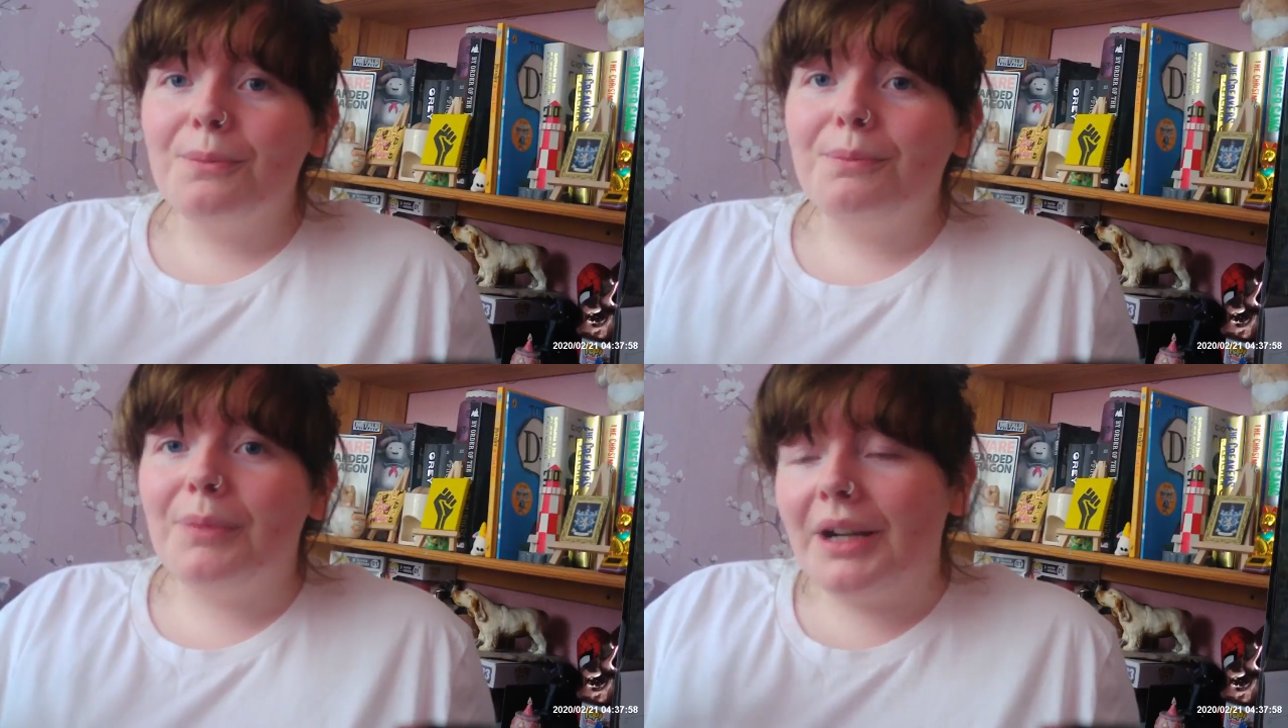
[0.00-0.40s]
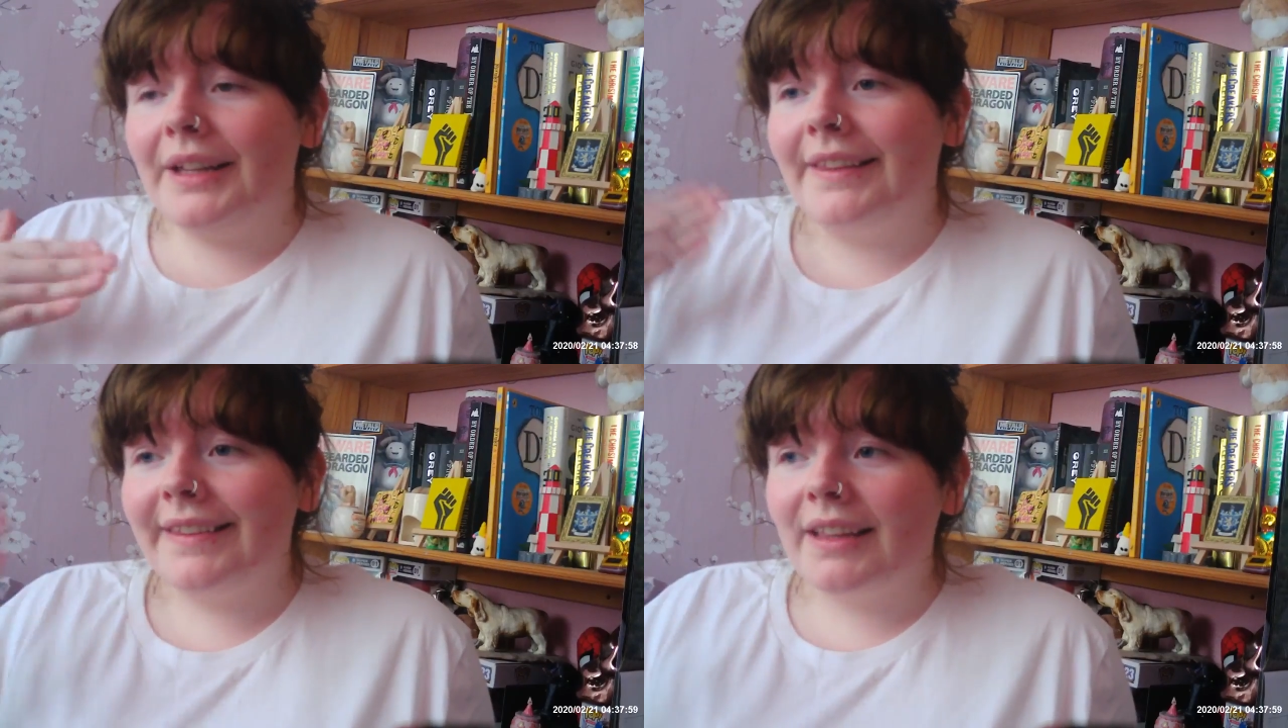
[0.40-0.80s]
But
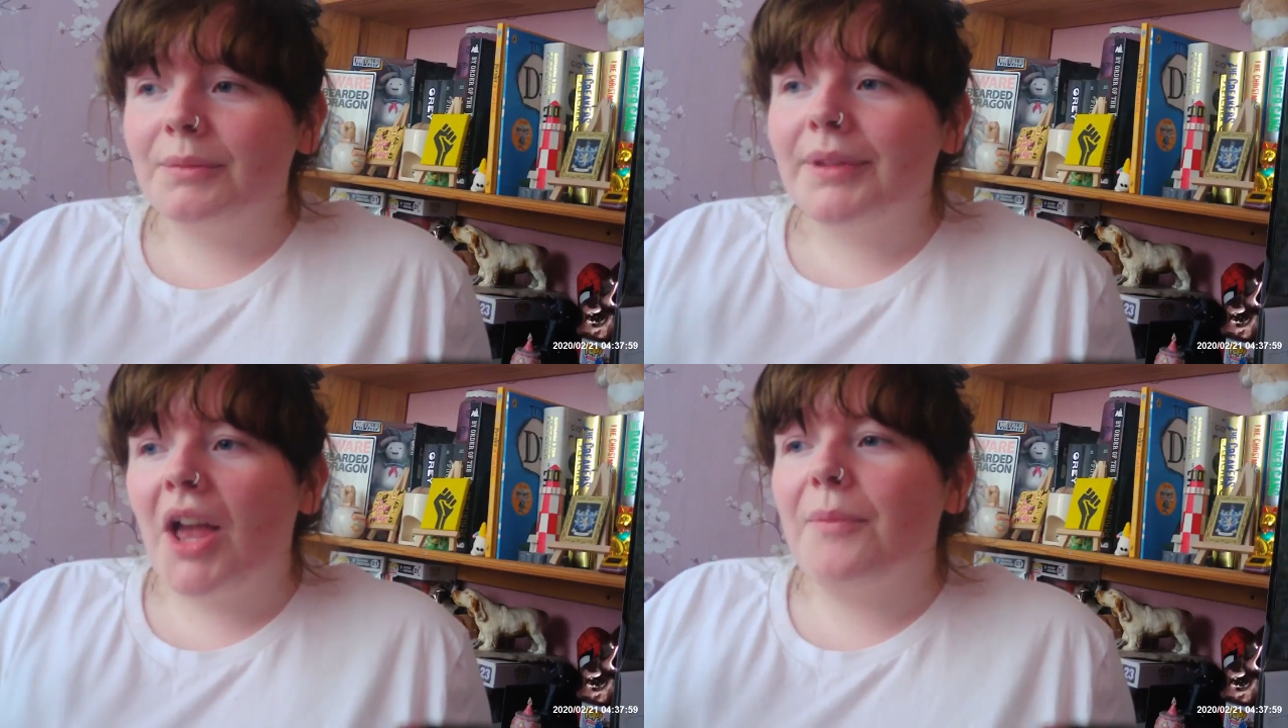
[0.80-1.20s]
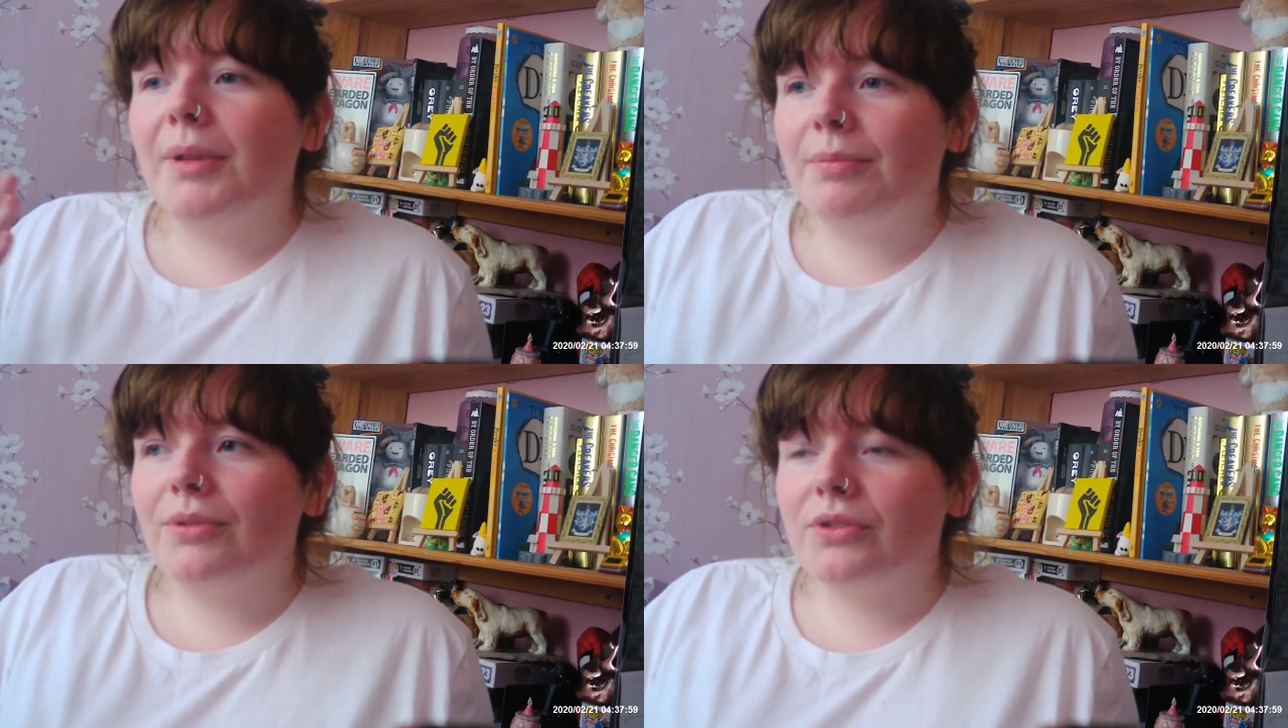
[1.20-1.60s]
at the same time,
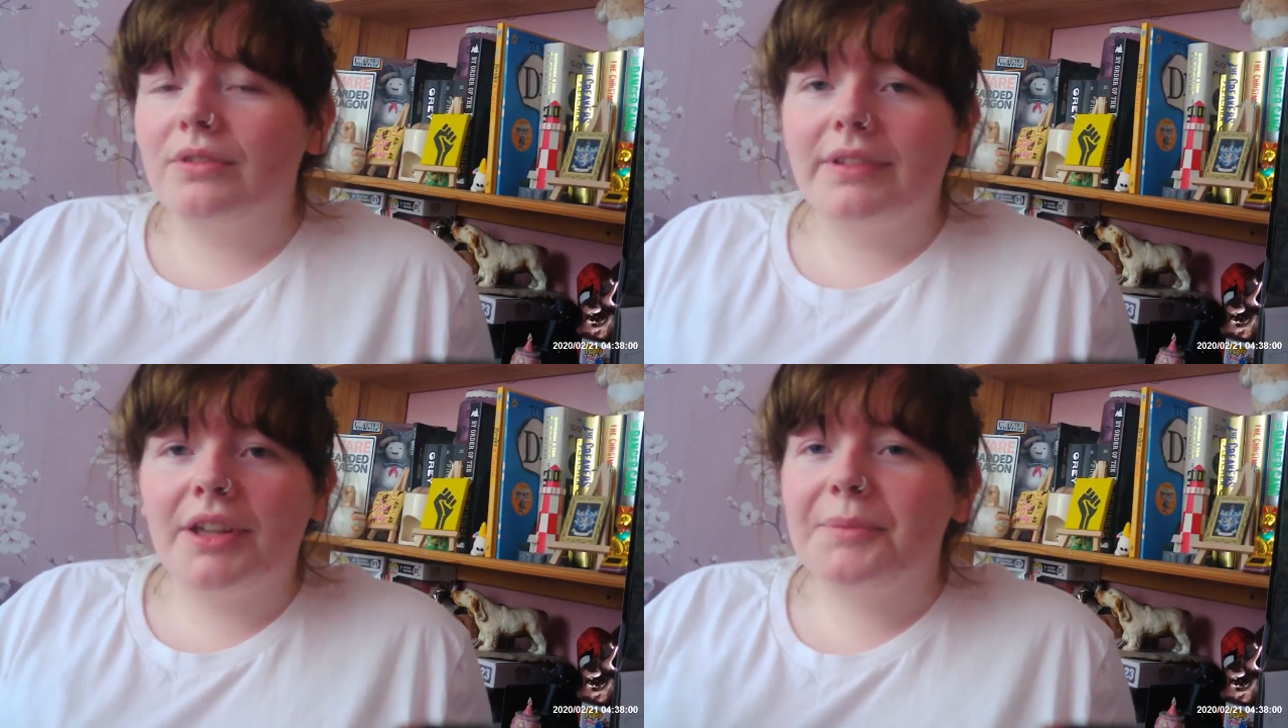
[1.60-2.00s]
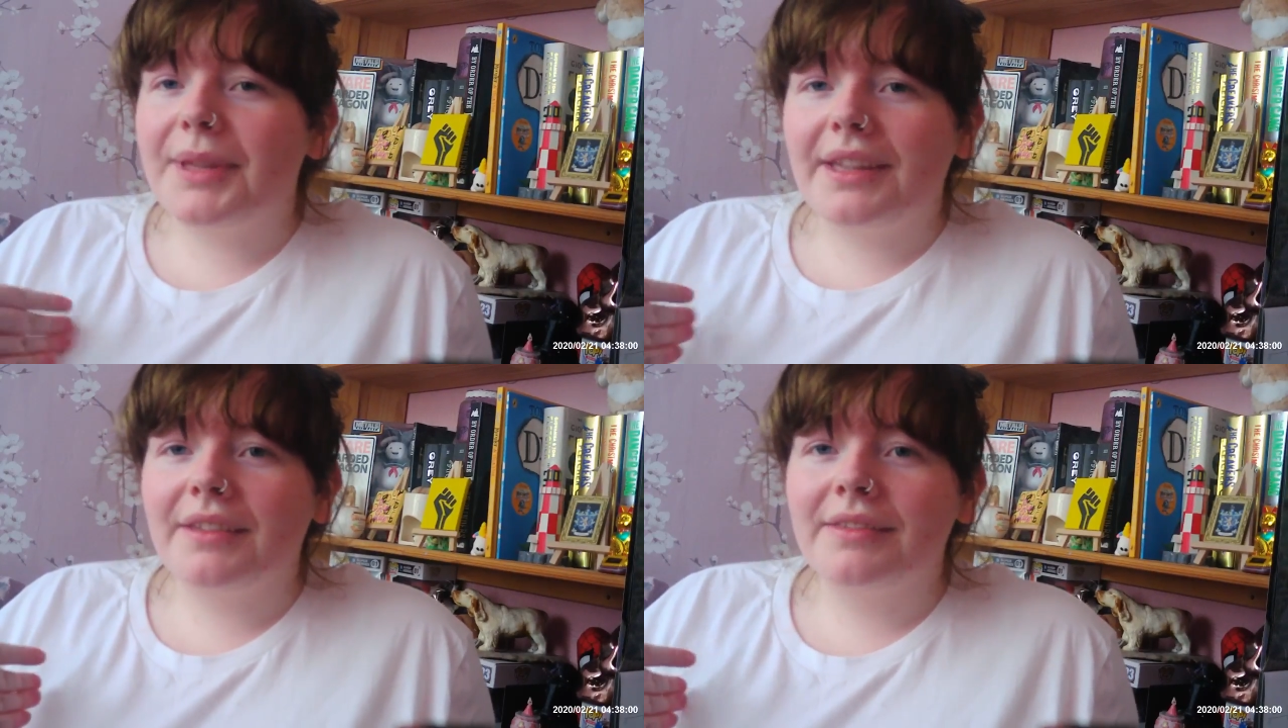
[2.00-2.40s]
people shouldn't tell
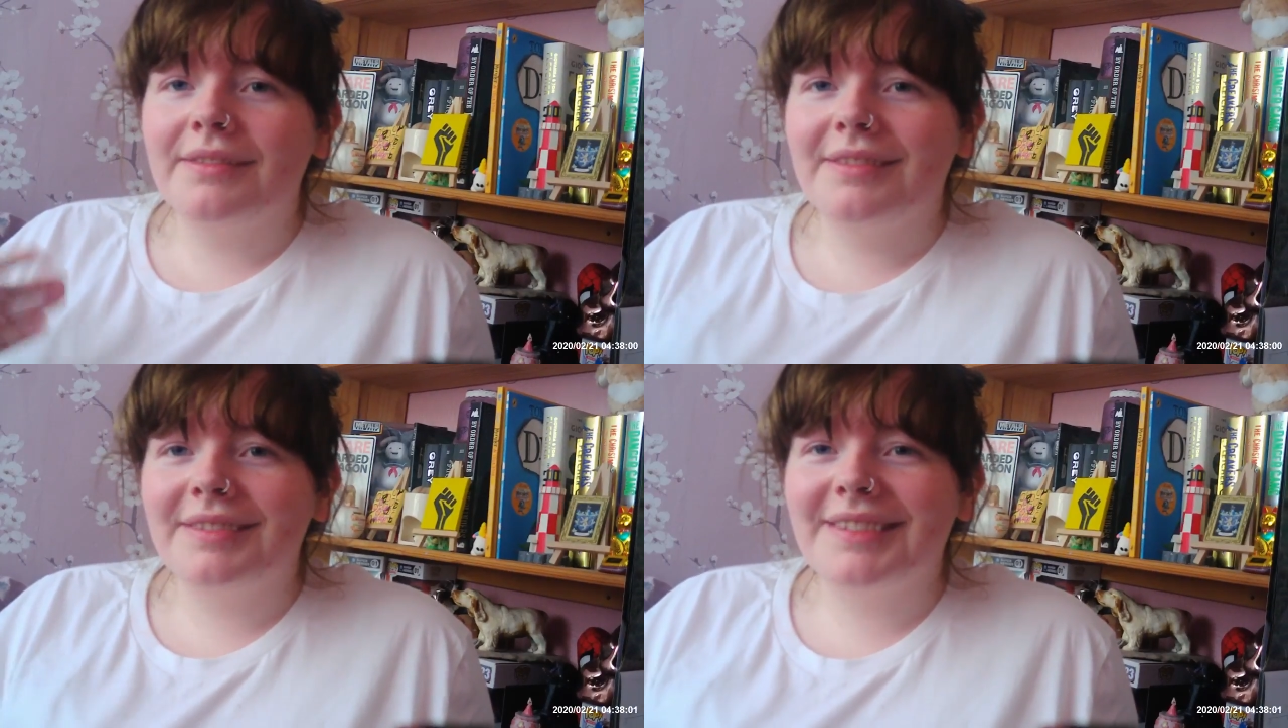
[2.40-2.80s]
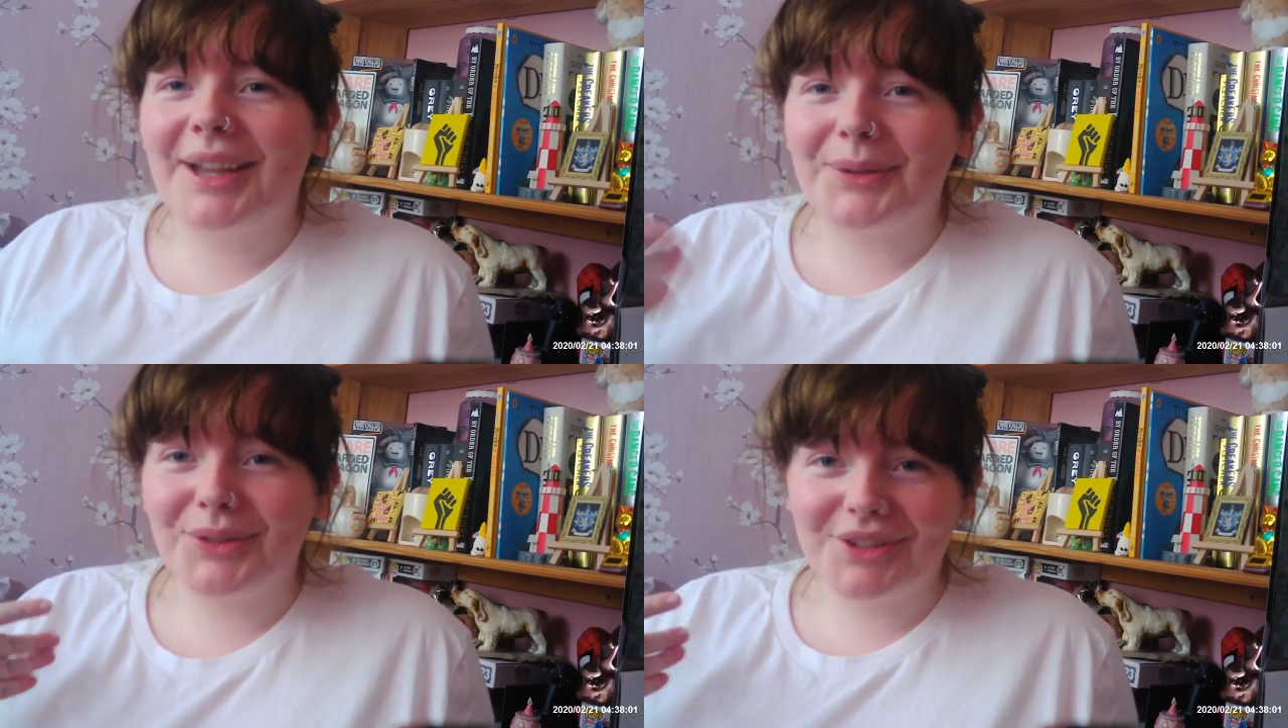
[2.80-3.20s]
me how
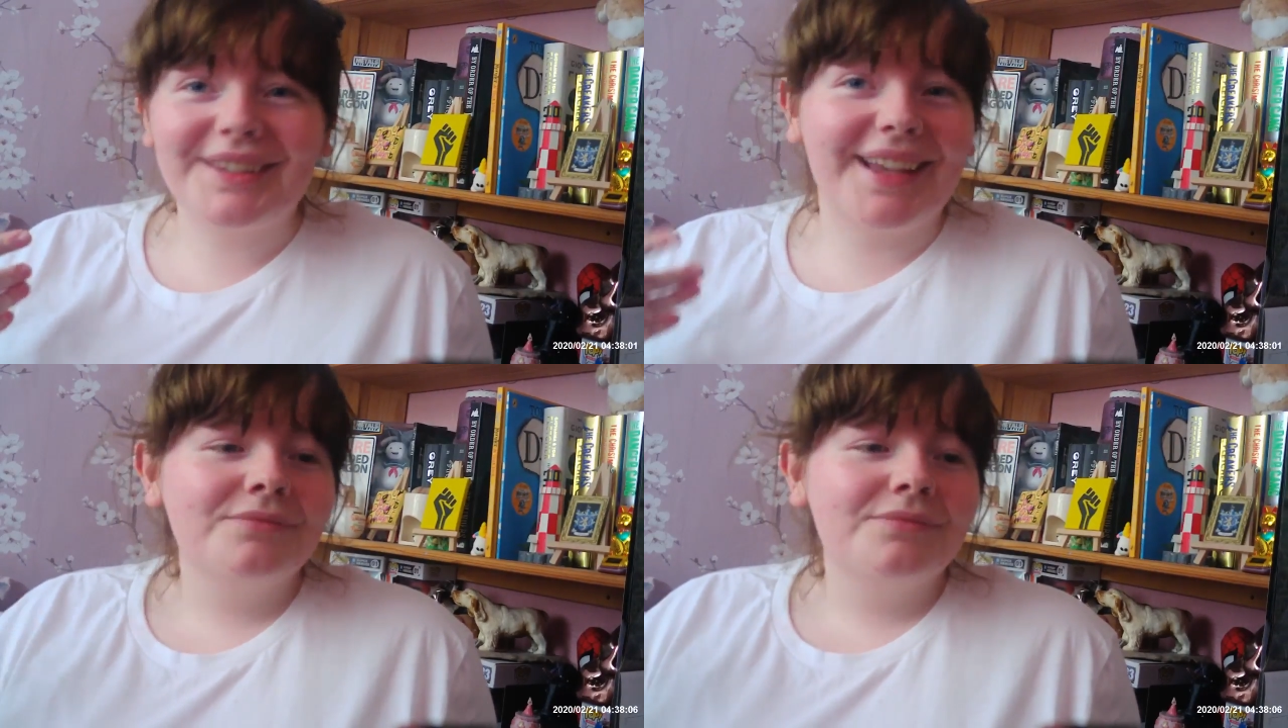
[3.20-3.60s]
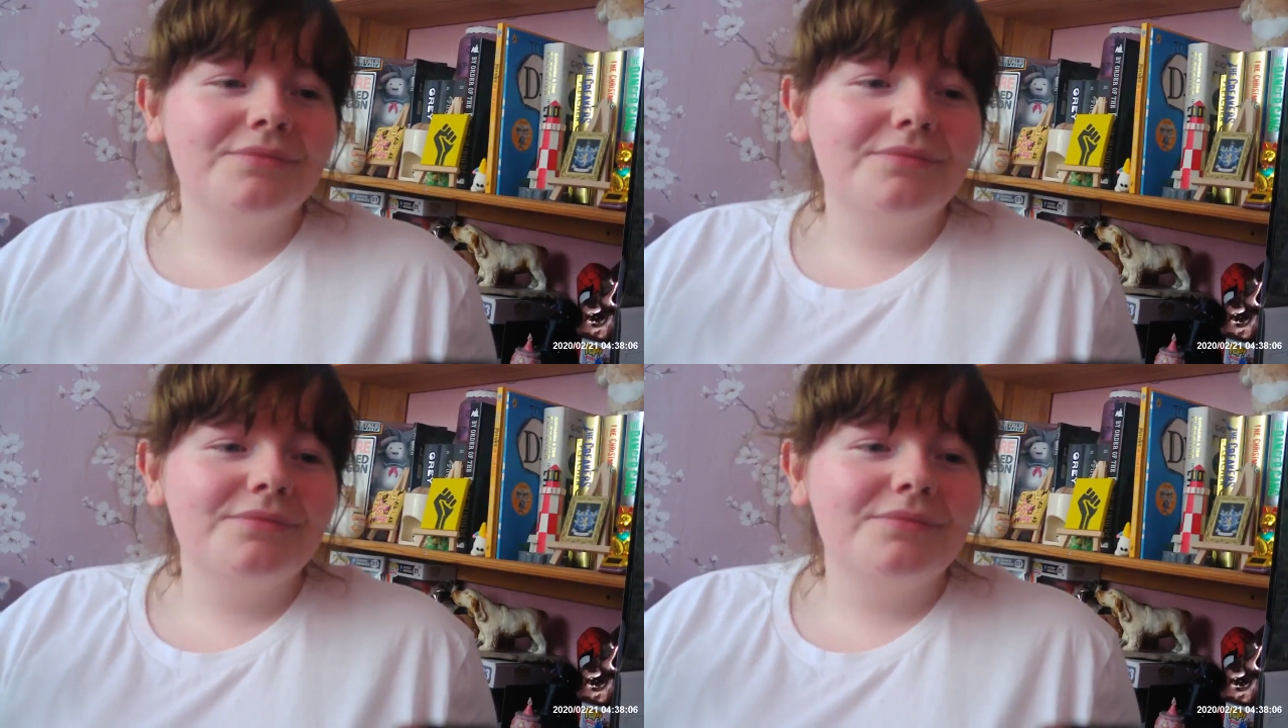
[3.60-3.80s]
to dress as.